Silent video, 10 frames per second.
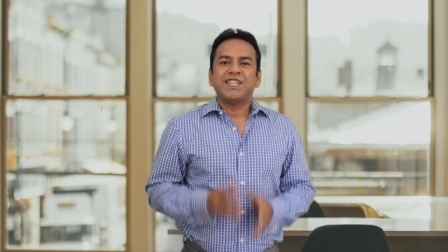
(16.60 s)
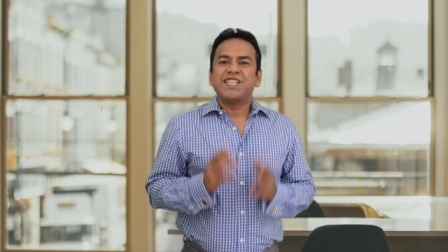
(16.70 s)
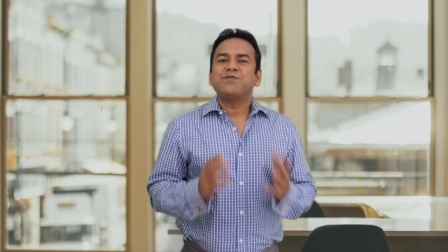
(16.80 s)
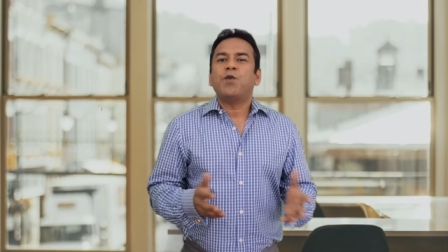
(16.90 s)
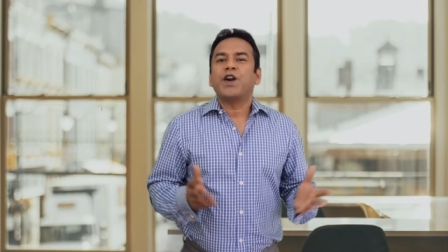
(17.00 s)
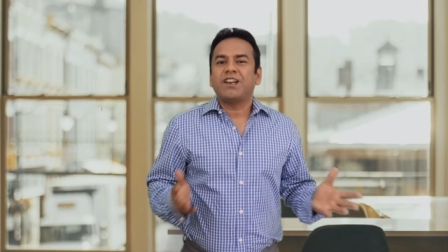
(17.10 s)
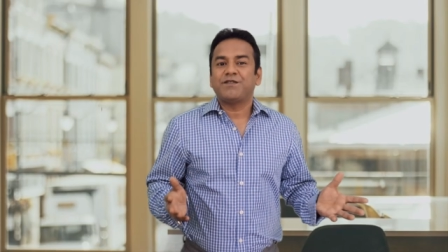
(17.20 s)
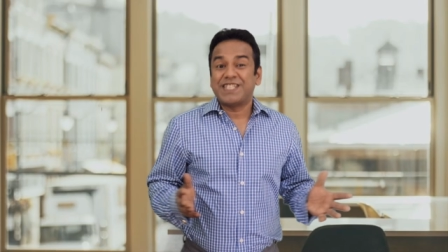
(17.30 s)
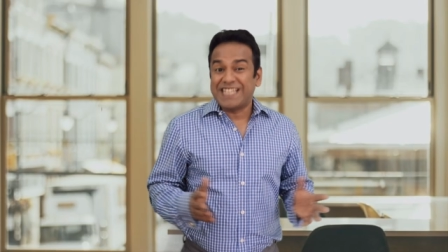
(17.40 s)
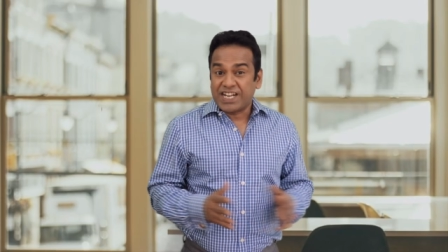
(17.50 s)
This module
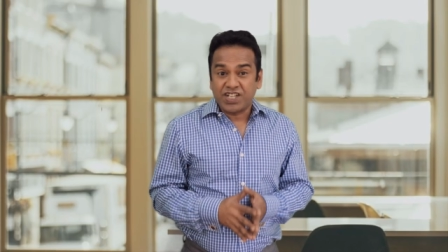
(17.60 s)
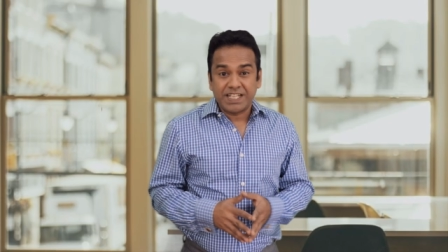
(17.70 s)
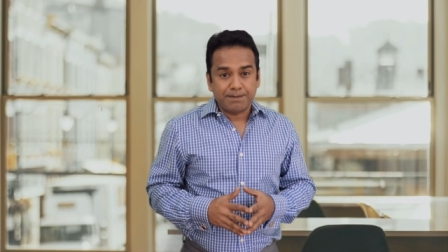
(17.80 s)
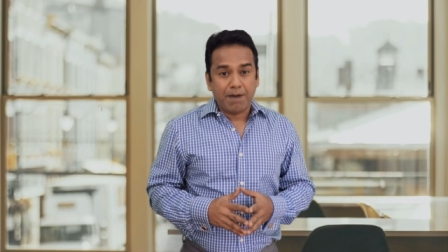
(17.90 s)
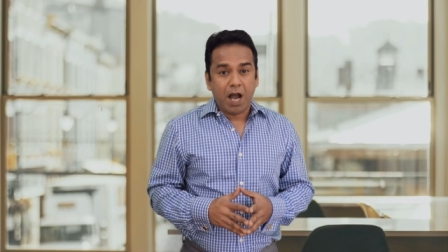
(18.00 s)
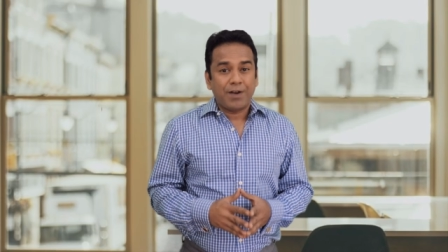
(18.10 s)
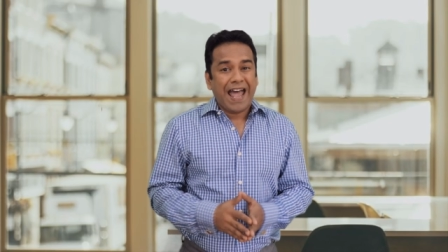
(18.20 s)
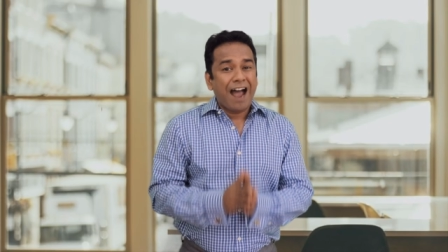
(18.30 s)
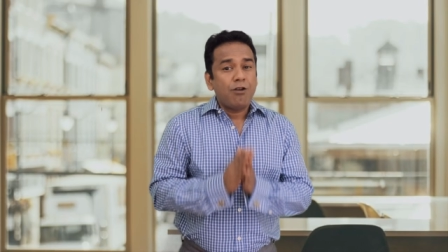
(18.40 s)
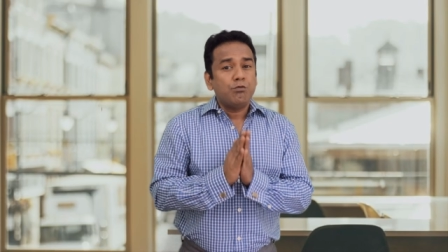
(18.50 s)
of the session is about
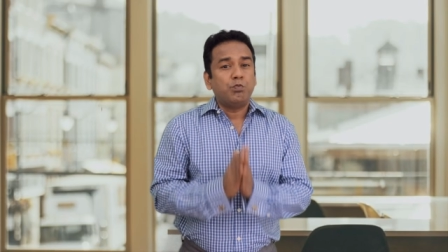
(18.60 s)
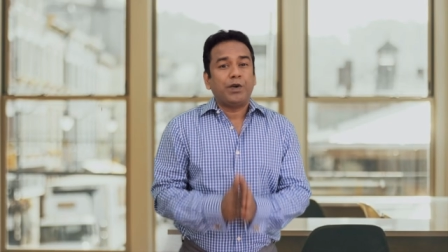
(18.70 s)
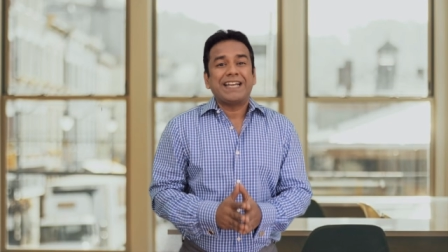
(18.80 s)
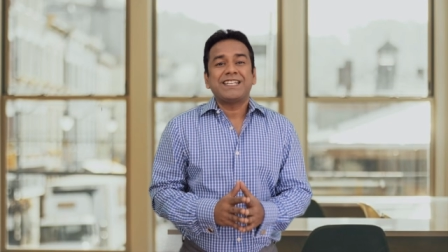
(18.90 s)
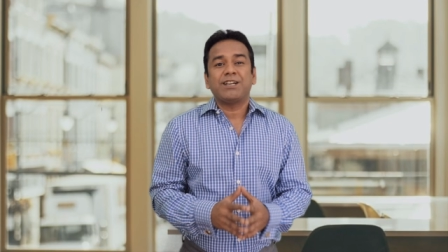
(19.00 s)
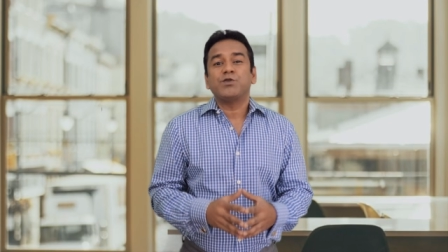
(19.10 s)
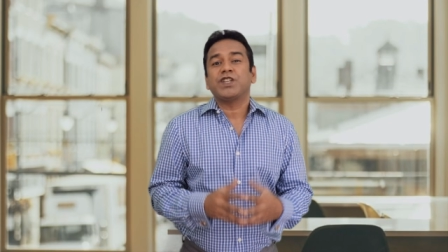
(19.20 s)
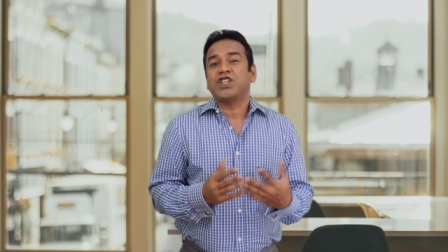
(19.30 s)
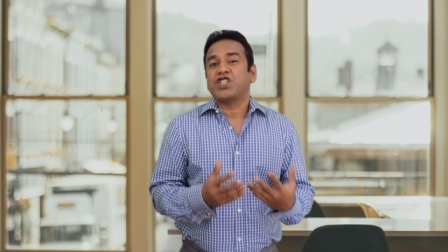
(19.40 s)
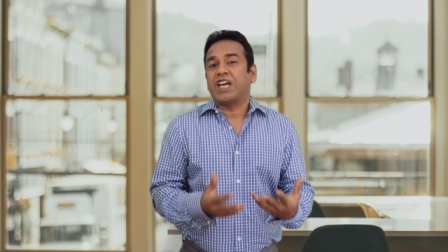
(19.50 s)
how
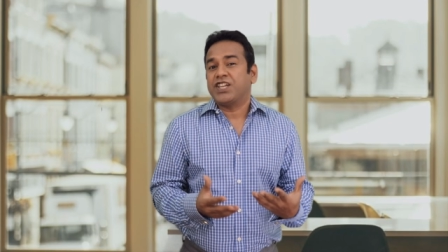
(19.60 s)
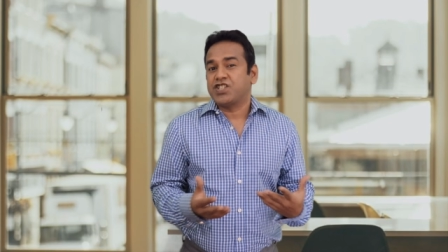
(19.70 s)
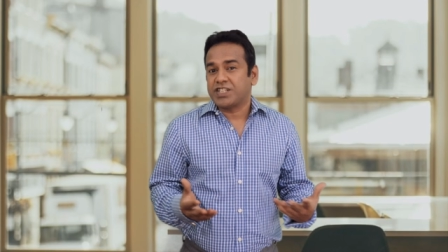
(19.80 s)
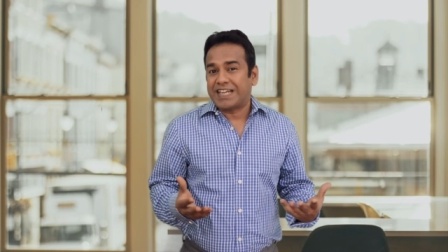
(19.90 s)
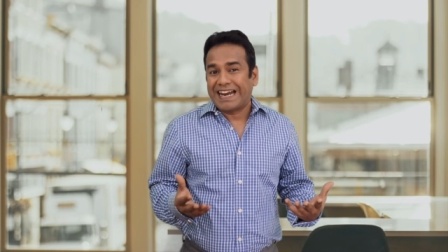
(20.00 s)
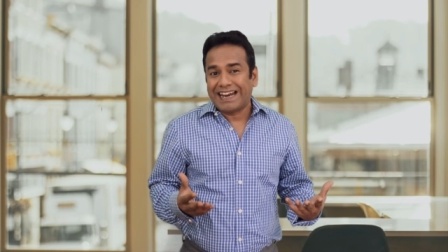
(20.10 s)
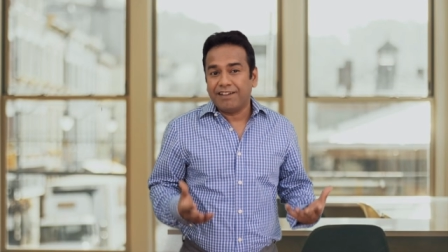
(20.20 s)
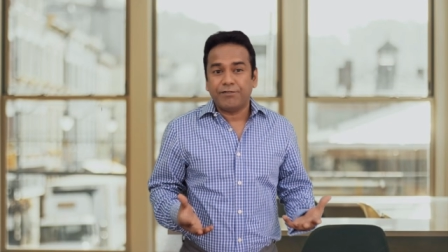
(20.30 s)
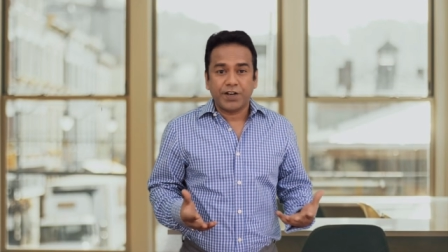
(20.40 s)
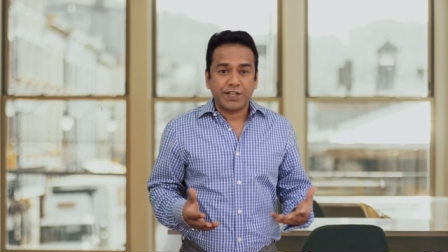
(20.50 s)
breakdowns and challenges are
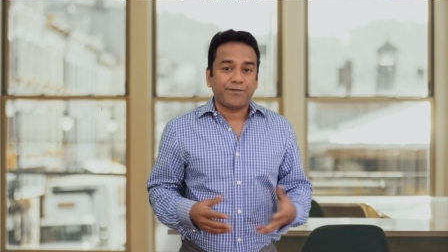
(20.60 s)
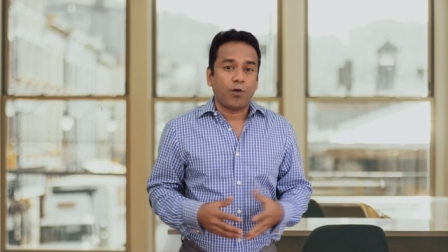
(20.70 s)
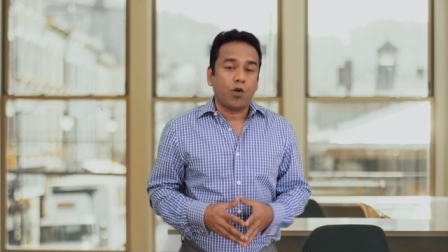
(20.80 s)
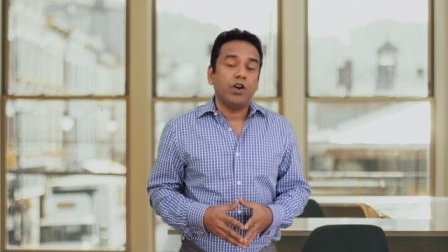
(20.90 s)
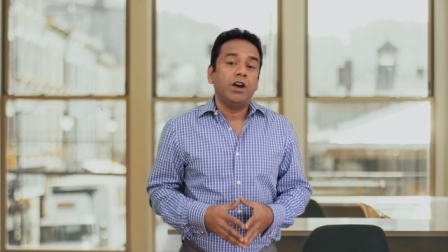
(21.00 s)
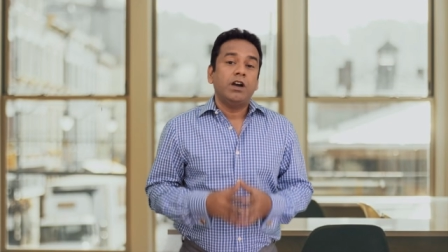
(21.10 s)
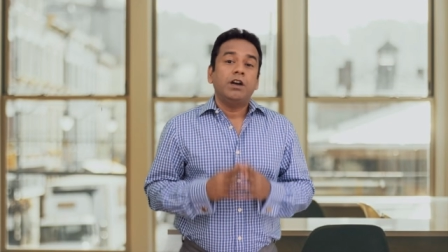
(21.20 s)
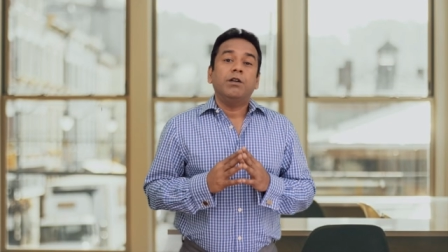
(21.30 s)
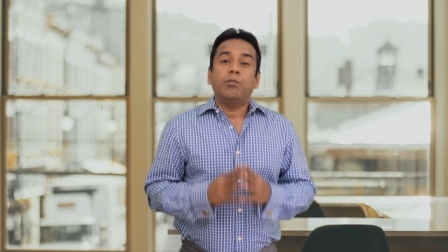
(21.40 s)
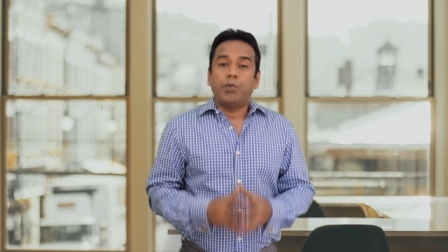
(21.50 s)
leveraged for
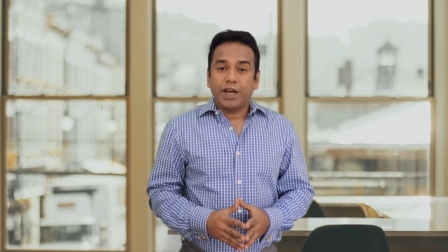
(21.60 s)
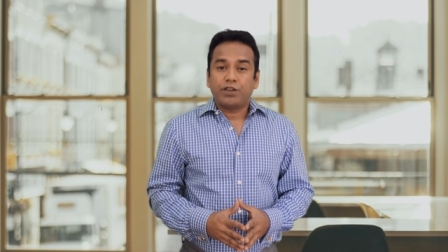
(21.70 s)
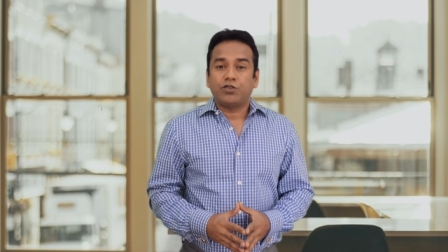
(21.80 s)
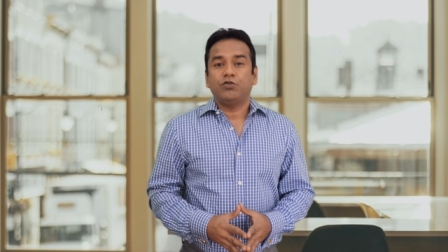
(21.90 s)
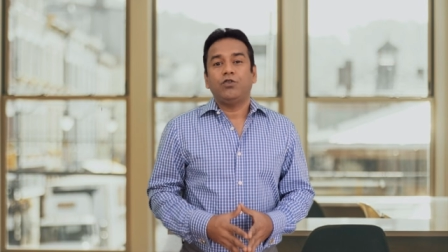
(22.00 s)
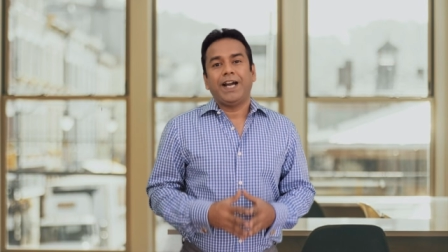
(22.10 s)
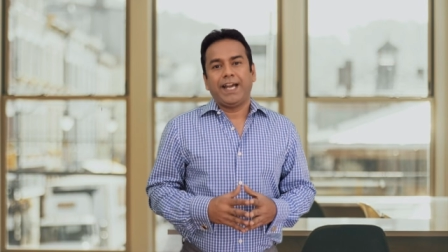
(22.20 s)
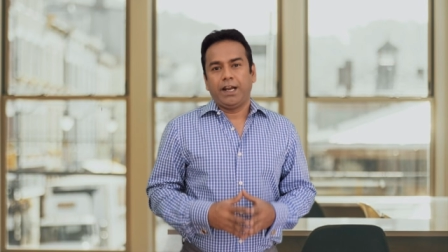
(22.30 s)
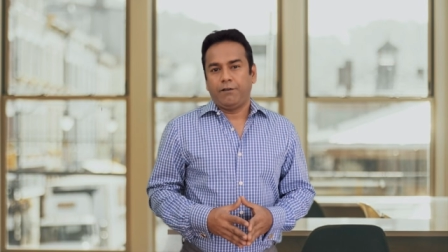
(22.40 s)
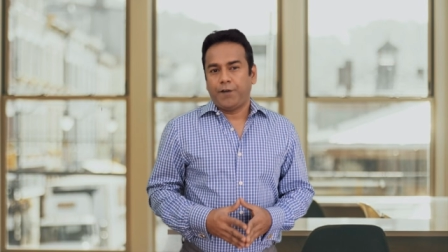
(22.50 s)
breakthrough
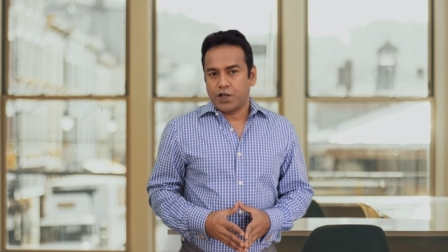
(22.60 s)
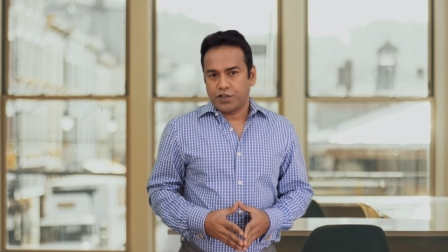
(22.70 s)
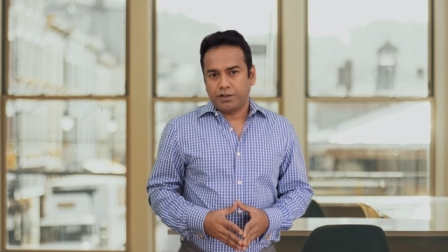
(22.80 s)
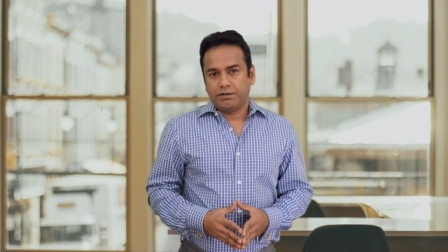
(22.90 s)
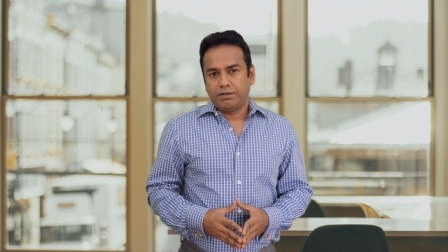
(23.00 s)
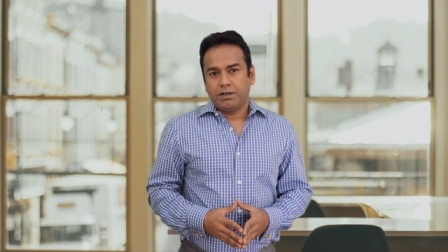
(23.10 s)
innovation.